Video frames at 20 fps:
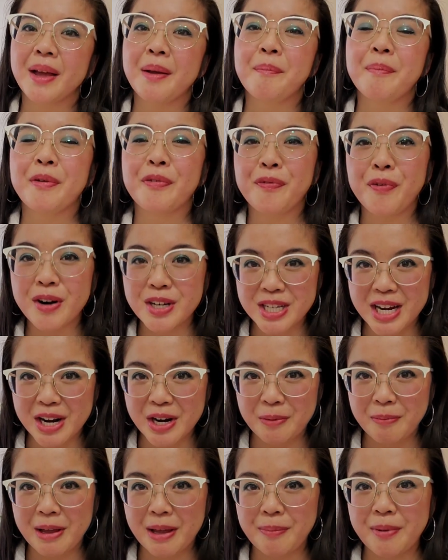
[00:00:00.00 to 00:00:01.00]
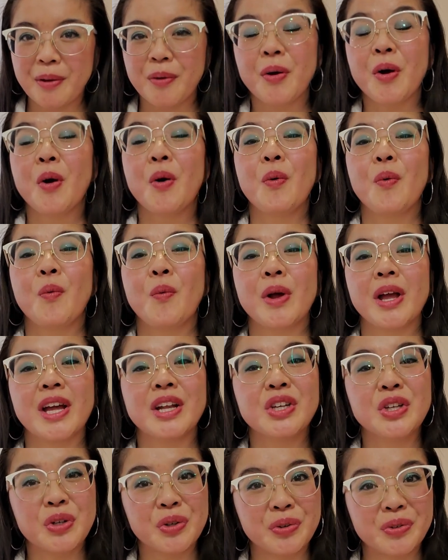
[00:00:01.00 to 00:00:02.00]
Before she had her baby,
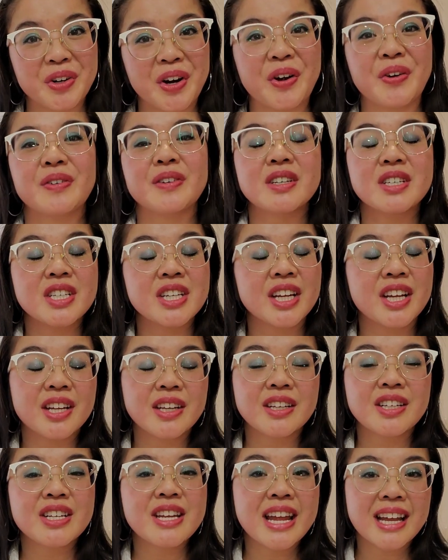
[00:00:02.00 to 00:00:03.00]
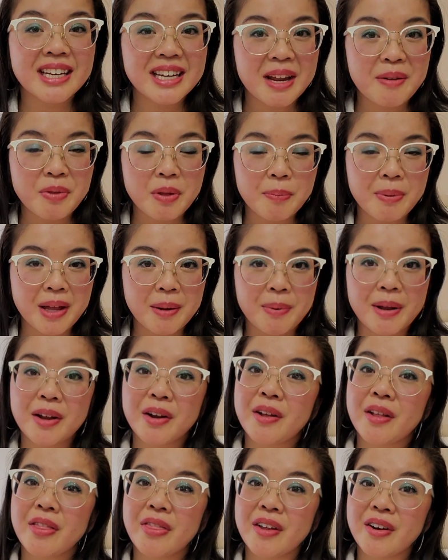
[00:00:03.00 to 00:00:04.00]
in utero, she nicknamed the baby
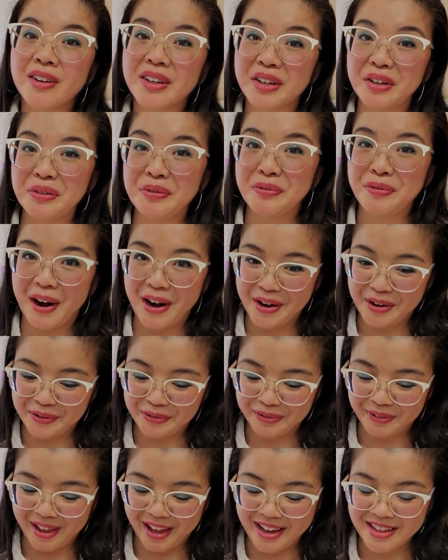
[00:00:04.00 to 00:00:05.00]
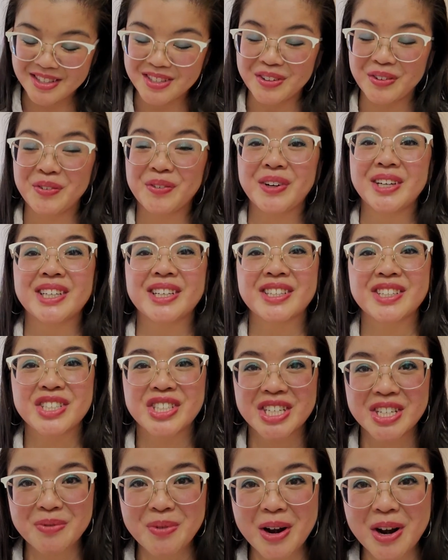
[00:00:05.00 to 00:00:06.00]
their little firefly. So when
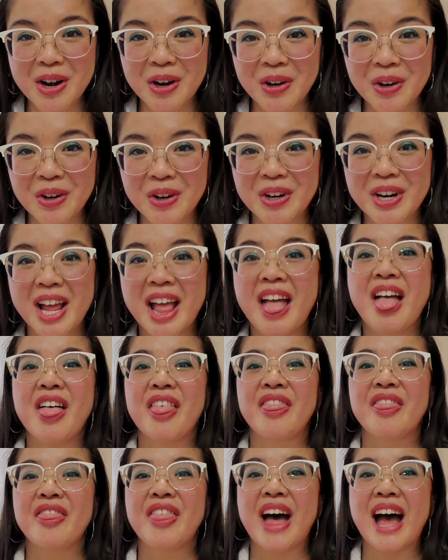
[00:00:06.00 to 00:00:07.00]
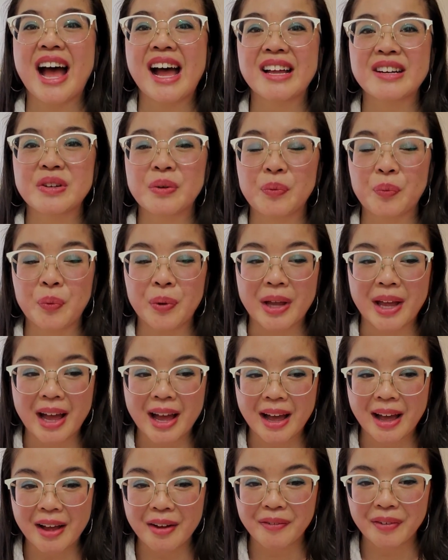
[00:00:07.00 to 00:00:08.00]
she heard that we
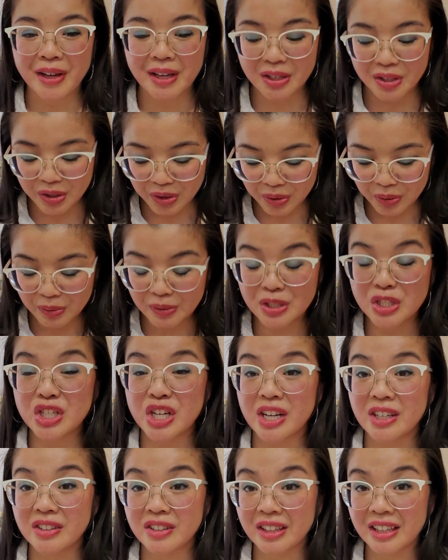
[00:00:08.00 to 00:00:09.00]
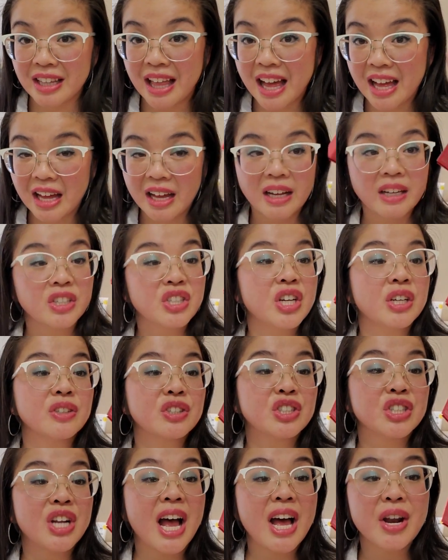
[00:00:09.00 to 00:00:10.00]
have a new gel, uh, gel
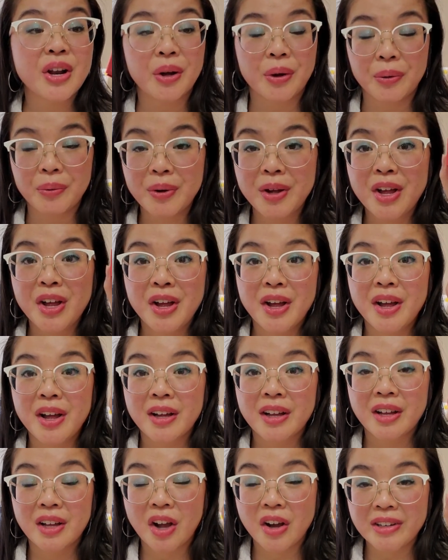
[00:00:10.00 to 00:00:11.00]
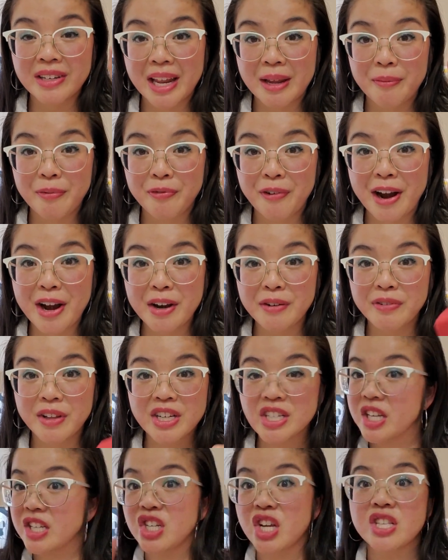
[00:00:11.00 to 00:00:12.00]
shadow named Firefly,
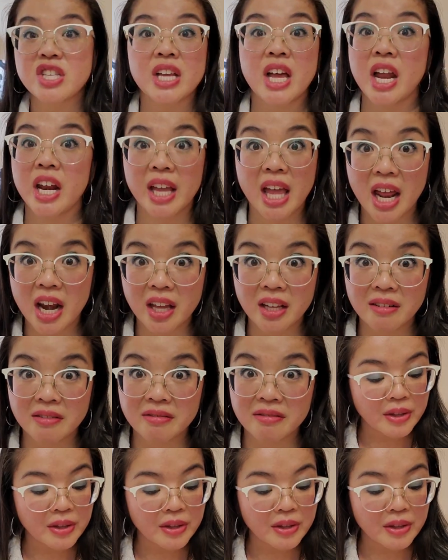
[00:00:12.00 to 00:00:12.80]
she said, gotta get it.